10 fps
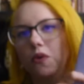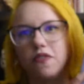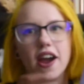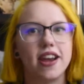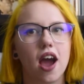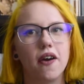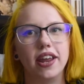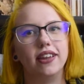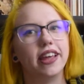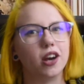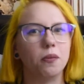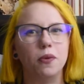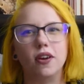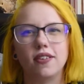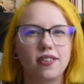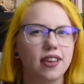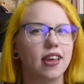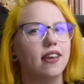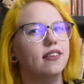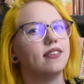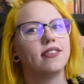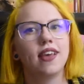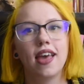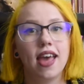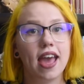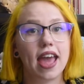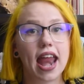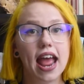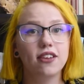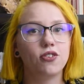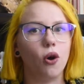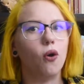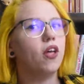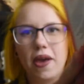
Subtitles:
we'll find out in later books is an asshole.